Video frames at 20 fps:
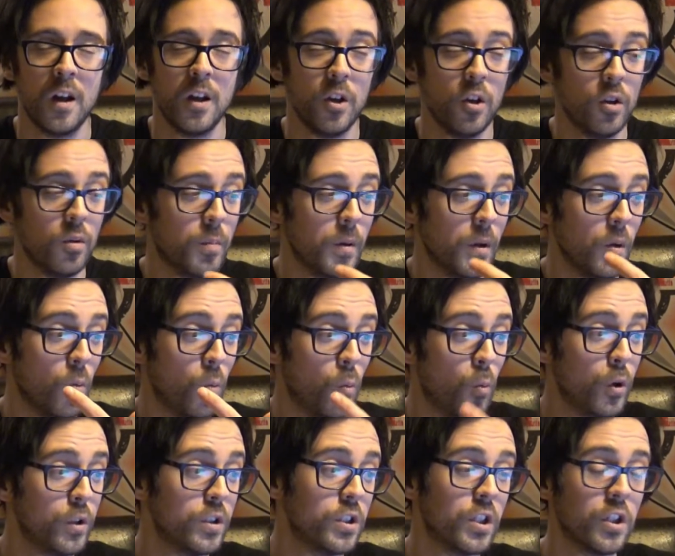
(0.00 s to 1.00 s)
You'd be
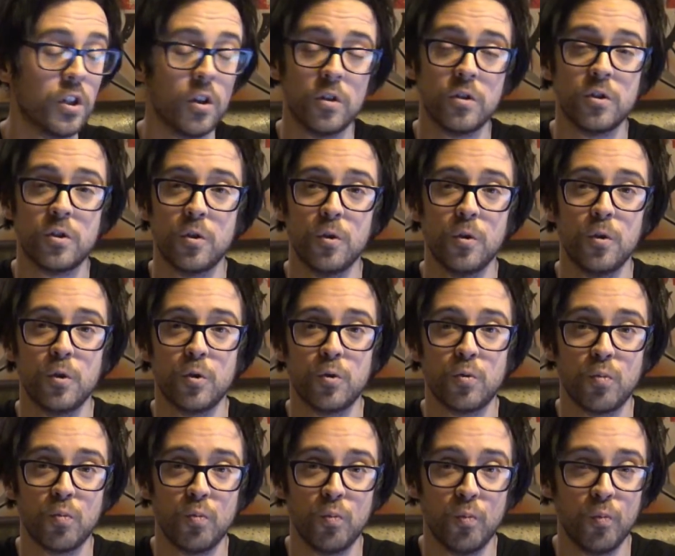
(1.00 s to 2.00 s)
wounding on
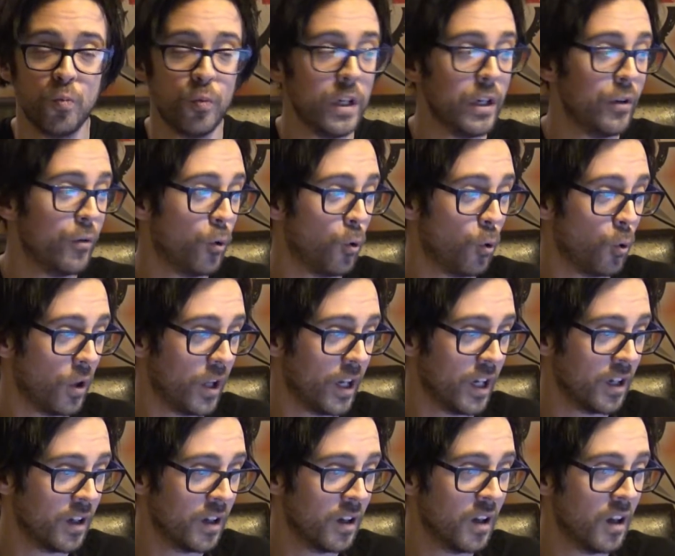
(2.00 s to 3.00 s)
twos,
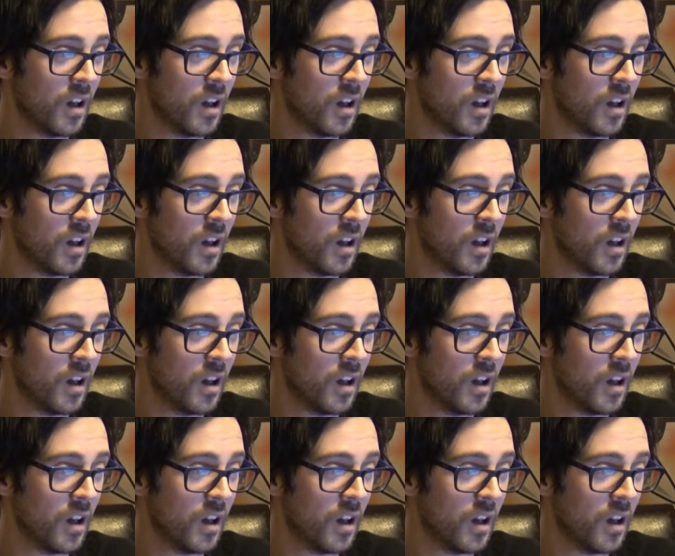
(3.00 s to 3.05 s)
re-rolling.